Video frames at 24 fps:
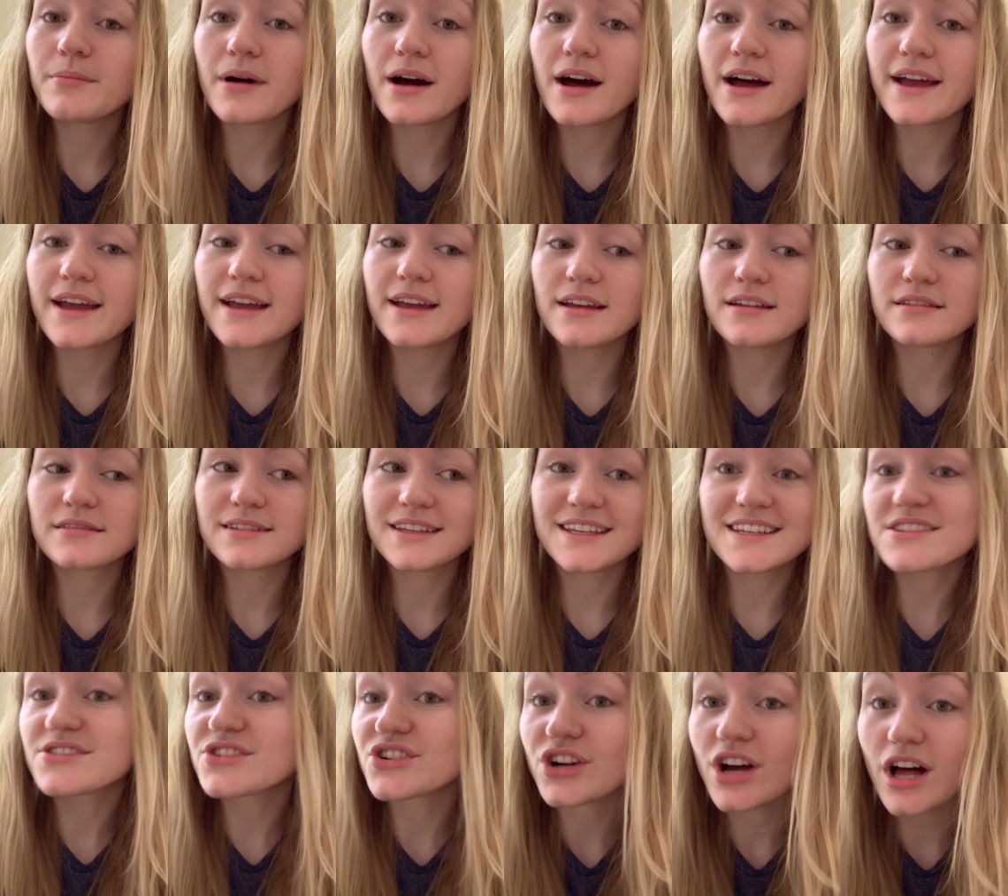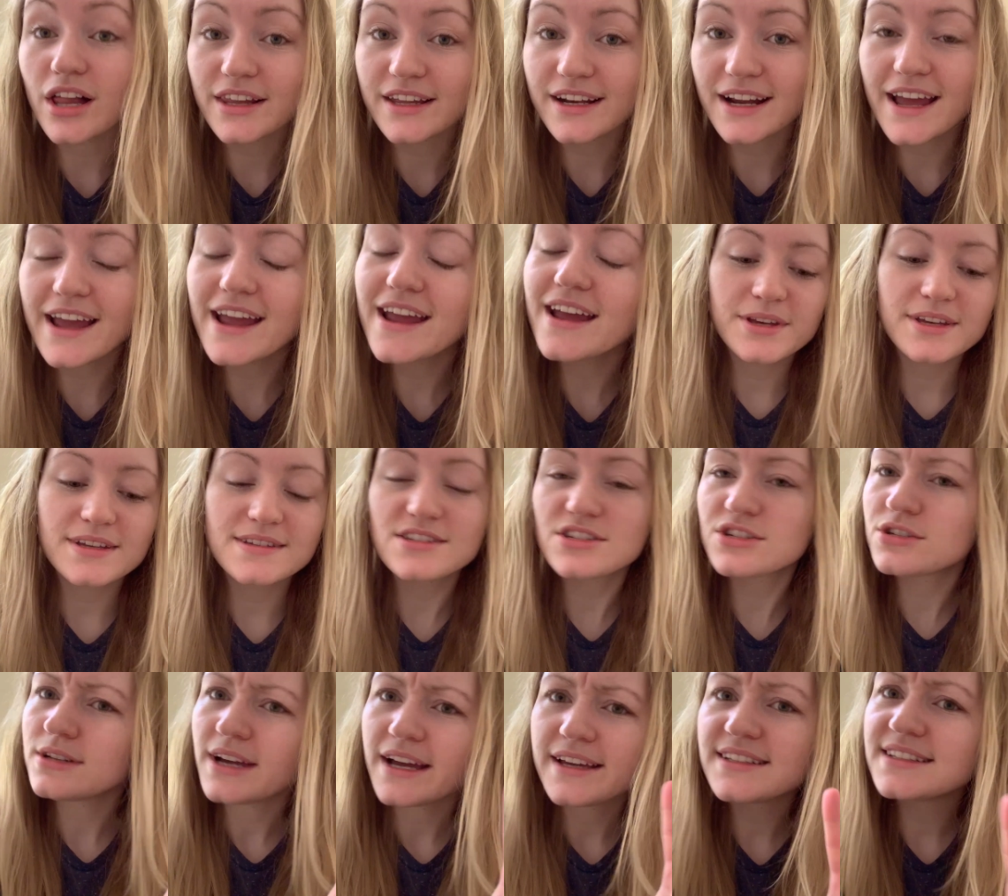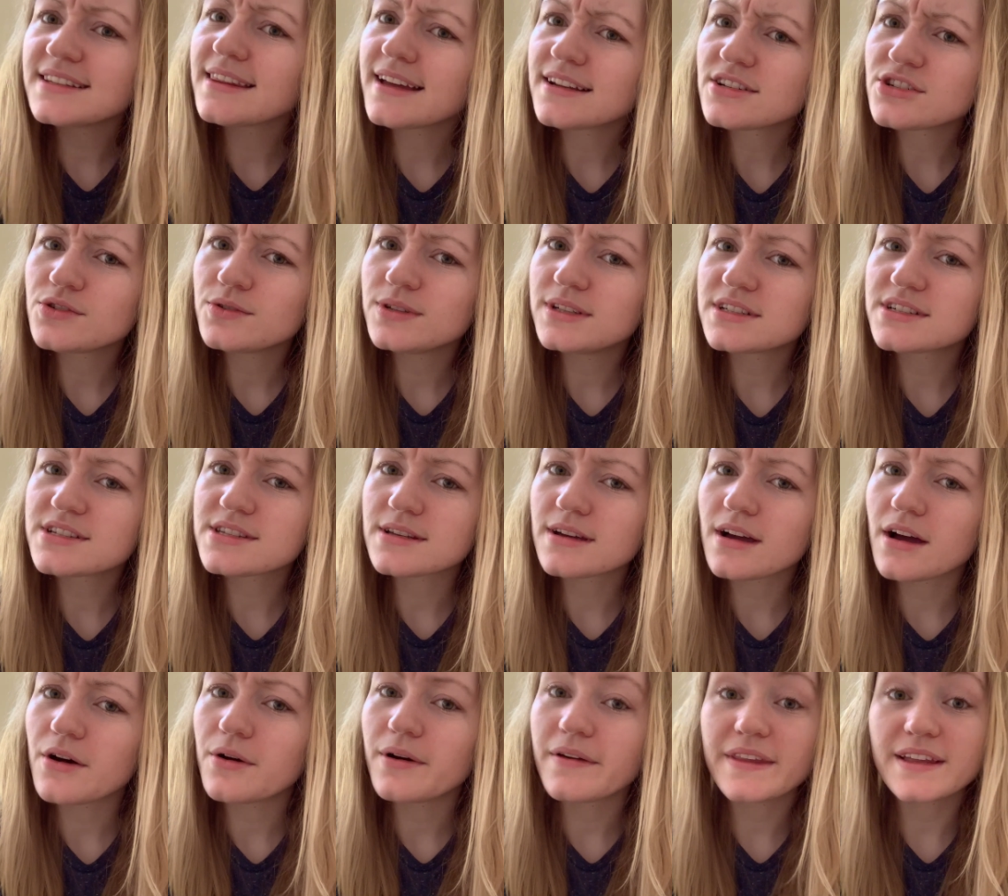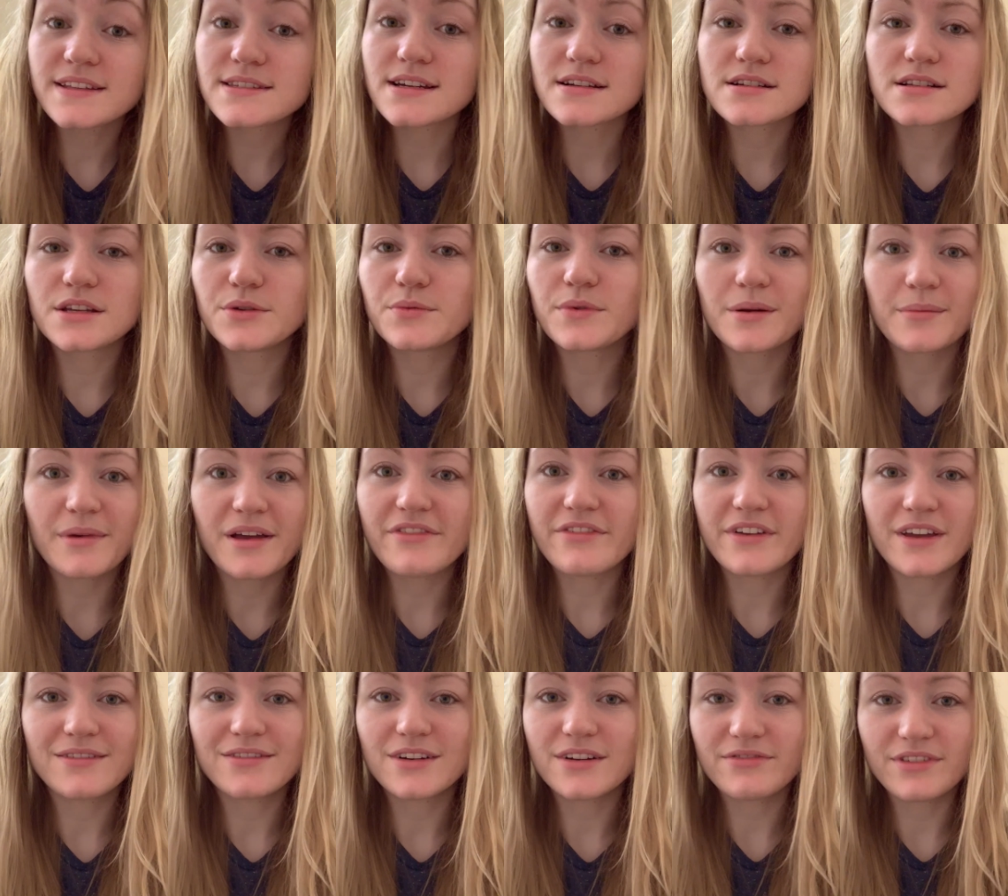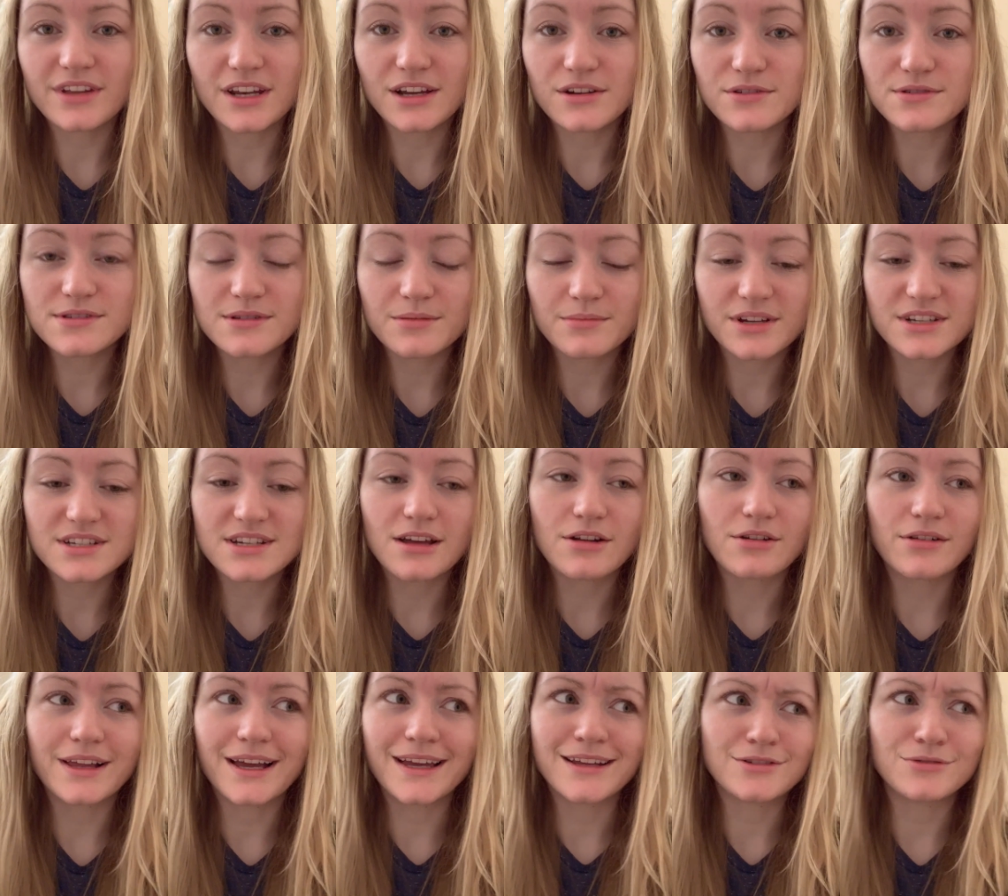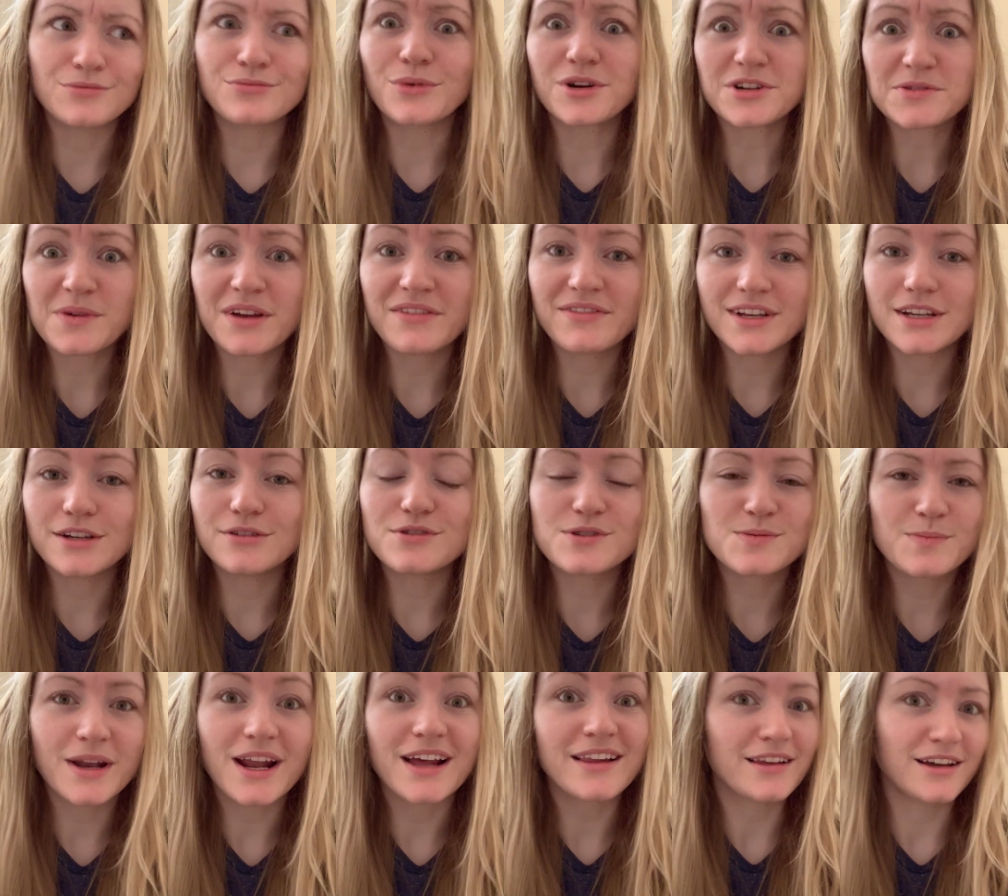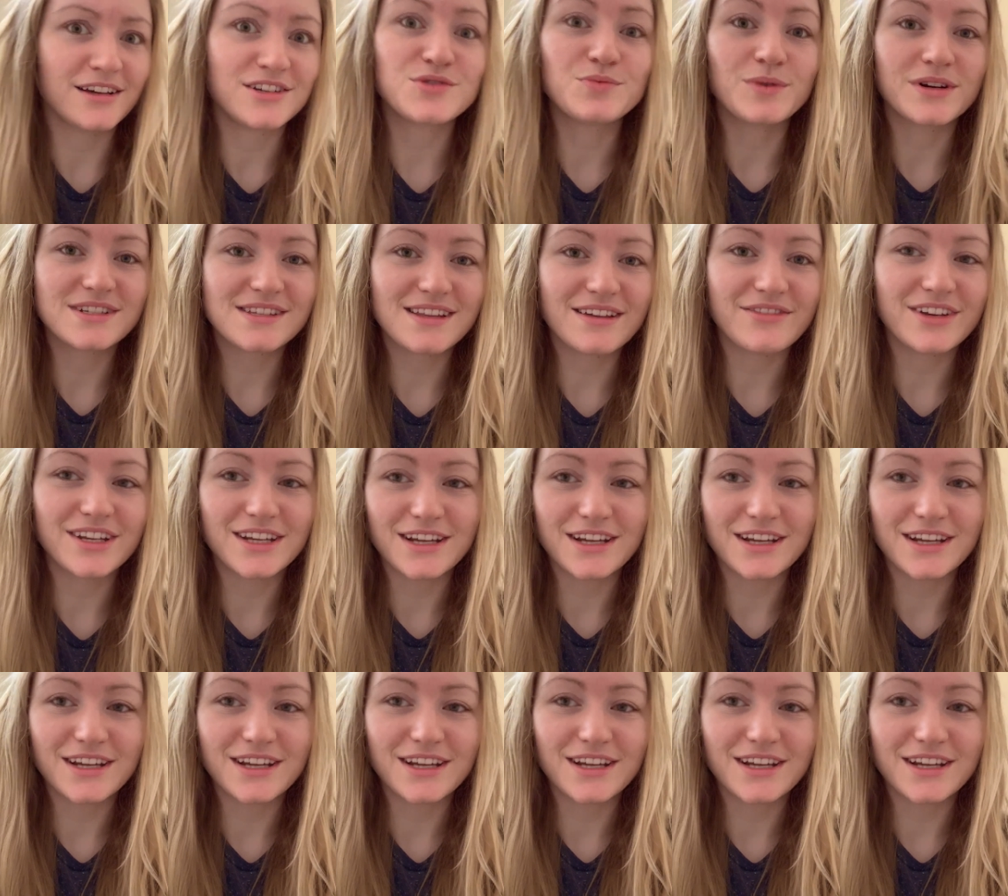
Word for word: my Easter holiday because I did that two years ago and that's actually one of my favorite videos on my channel. I don't watch my videos, but I like to watch that